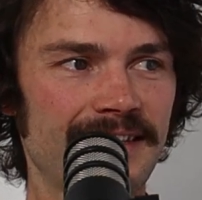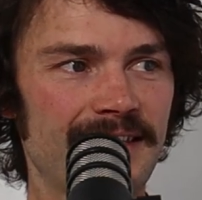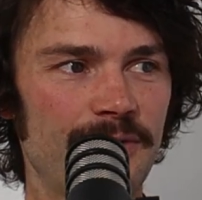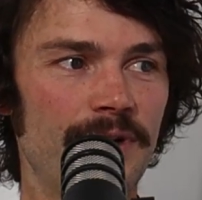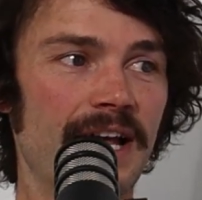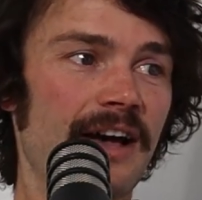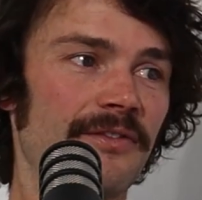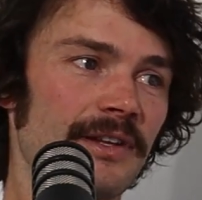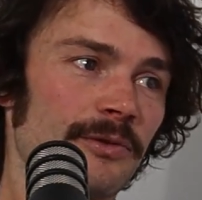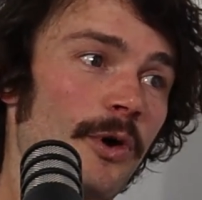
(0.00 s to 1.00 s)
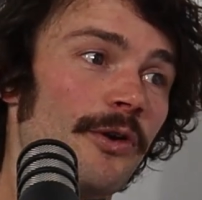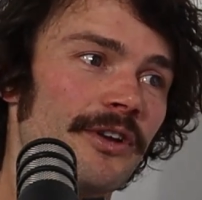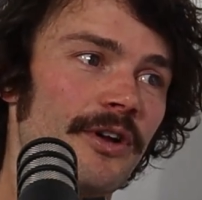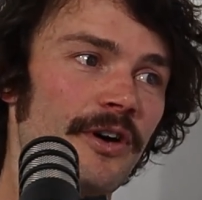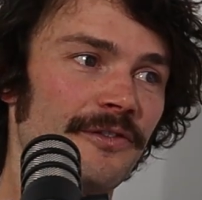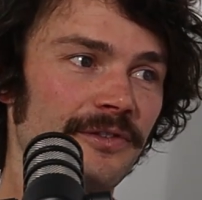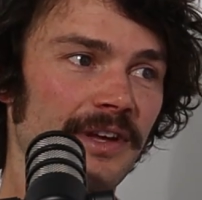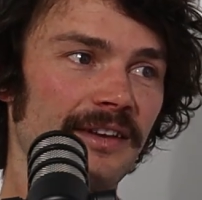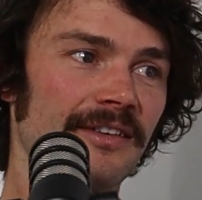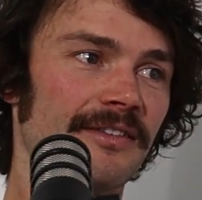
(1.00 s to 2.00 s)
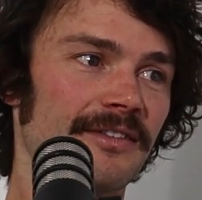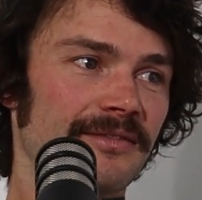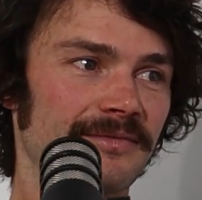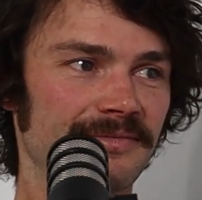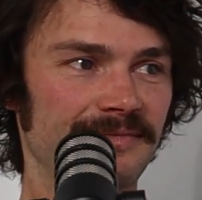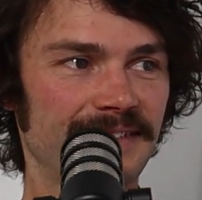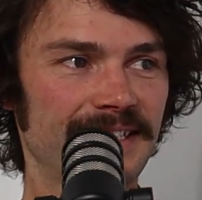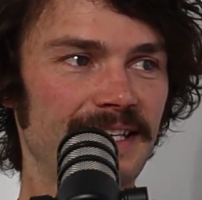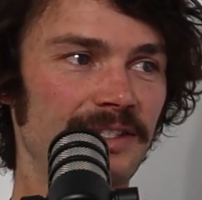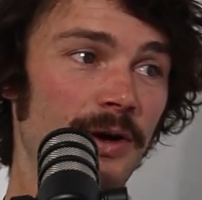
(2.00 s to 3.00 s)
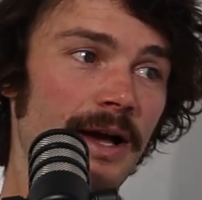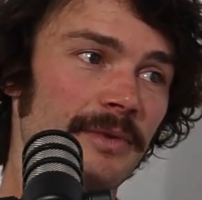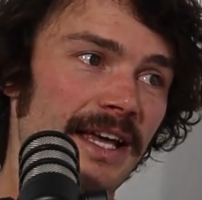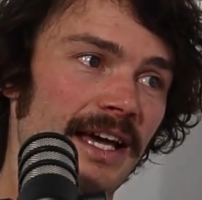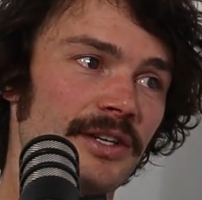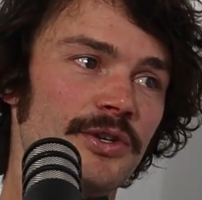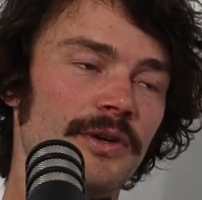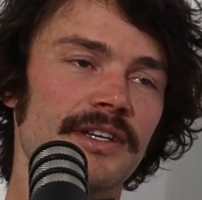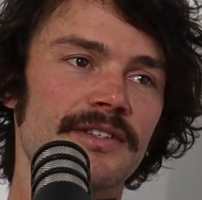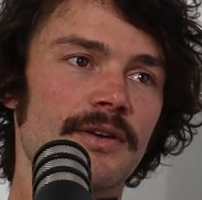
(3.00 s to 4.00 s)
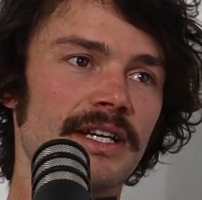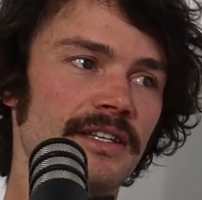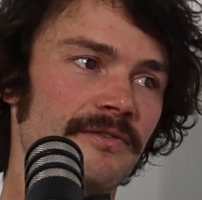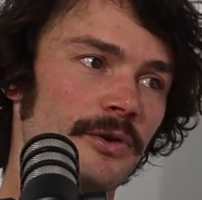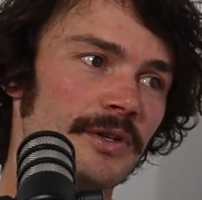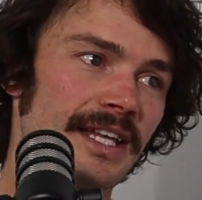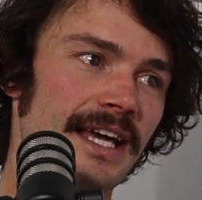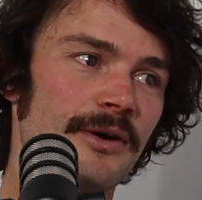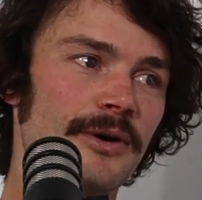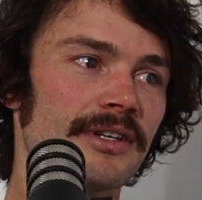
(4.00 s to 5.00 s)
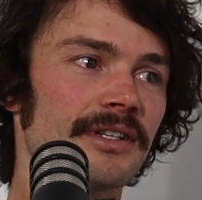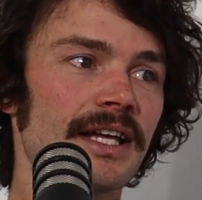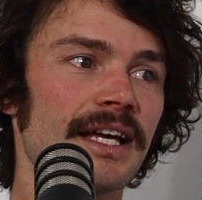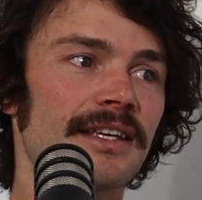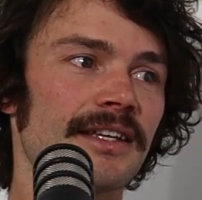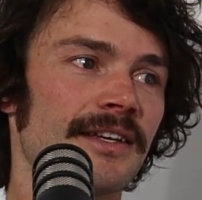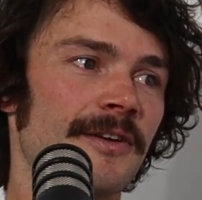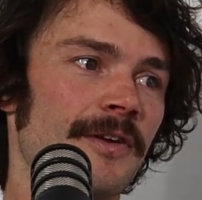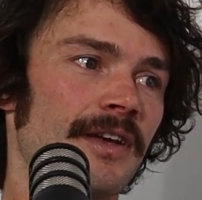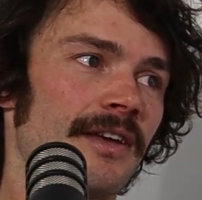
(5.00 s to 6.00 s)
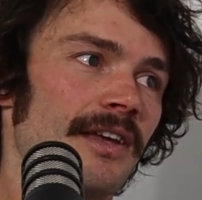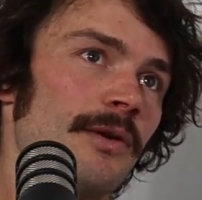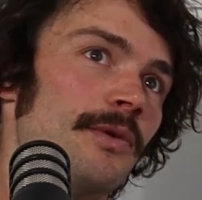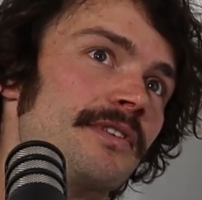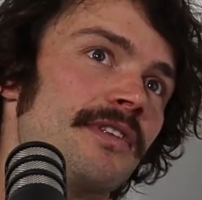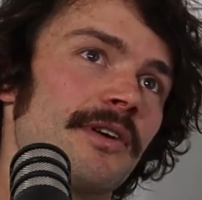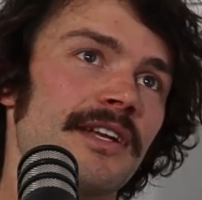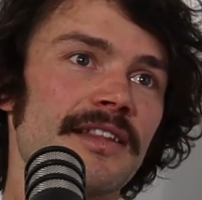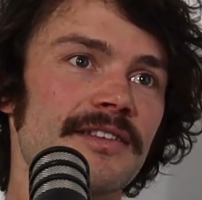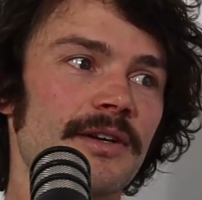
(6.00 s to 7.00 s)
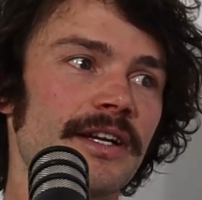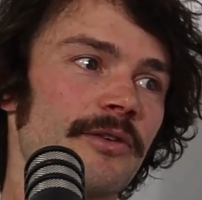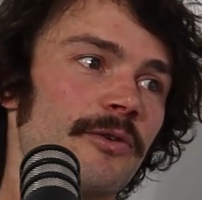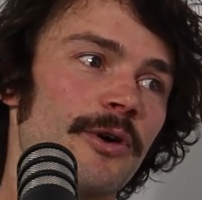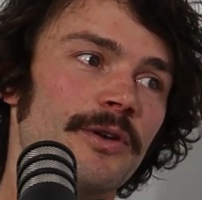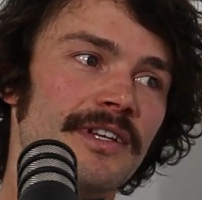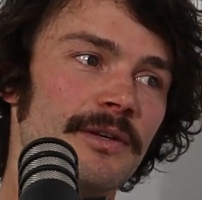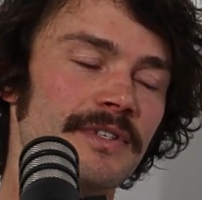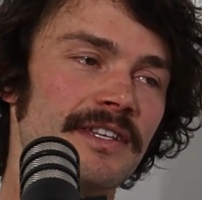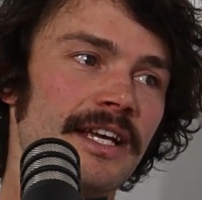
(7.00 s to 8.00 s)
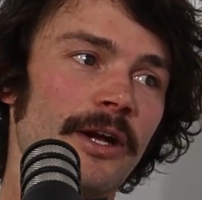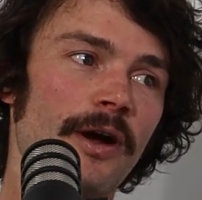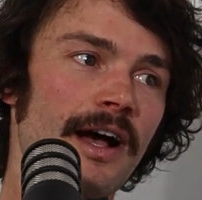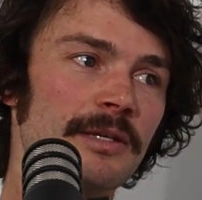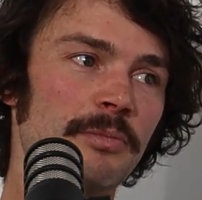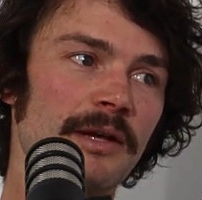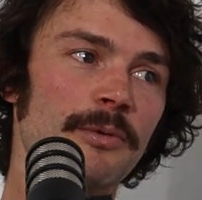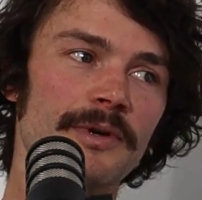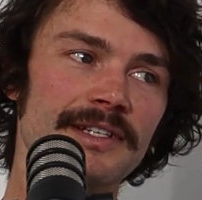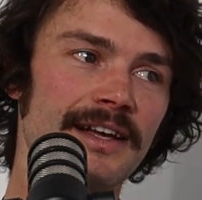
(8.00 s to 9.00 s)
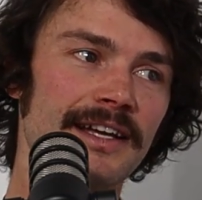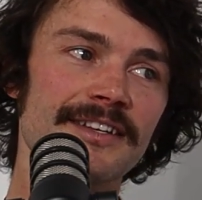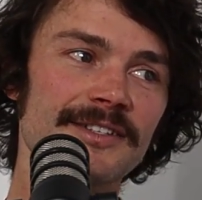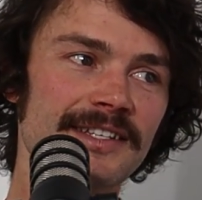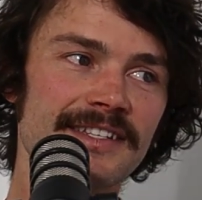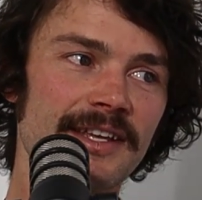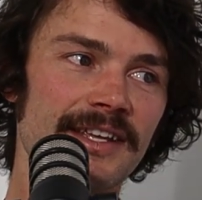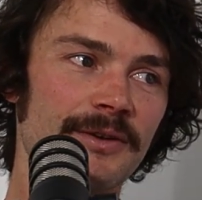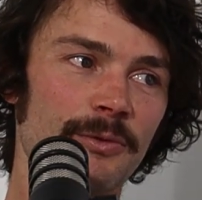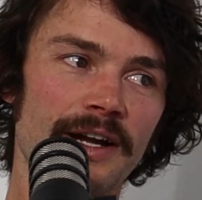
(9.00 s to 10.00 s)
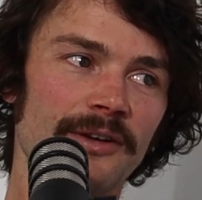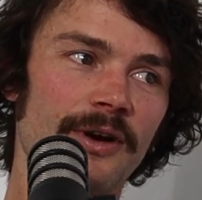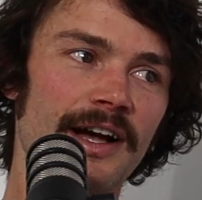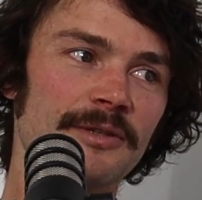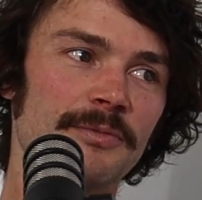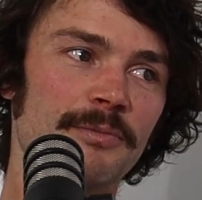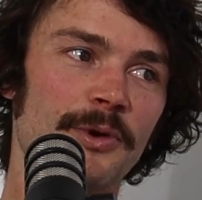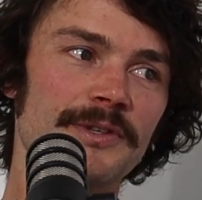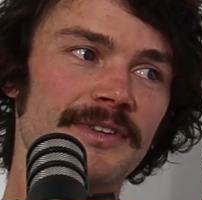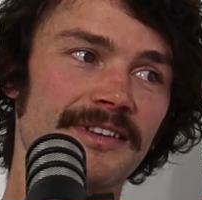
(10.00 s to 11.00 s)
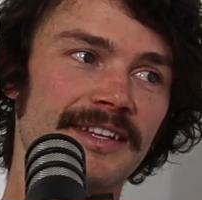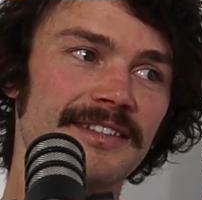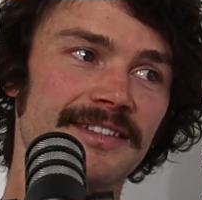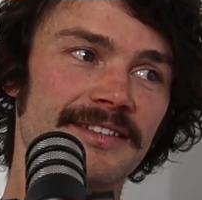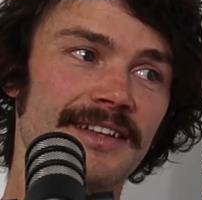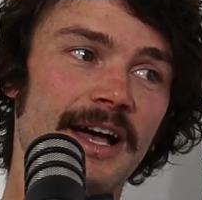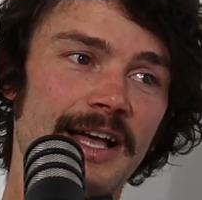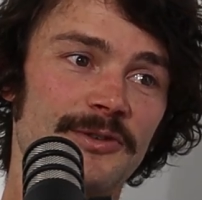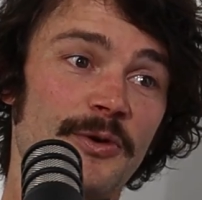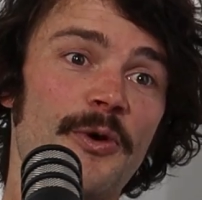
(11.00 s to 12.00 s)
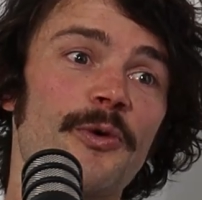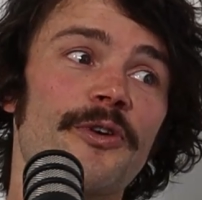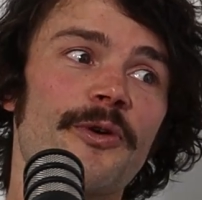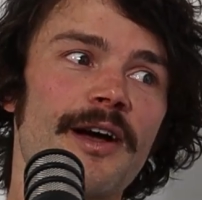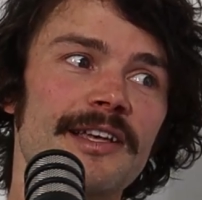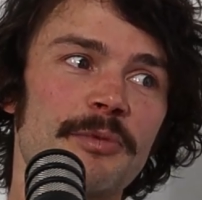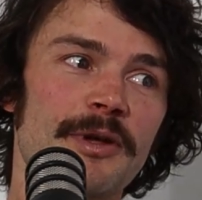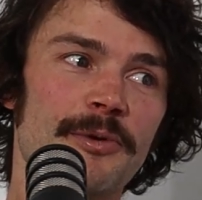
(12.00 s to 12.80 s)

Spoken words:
wandered off and timed out during his 91st hour, like he was looking at the side of the road and he was seeing grass people, and he's like, I didn't just see one grass person. He's like, I saw all the grass people.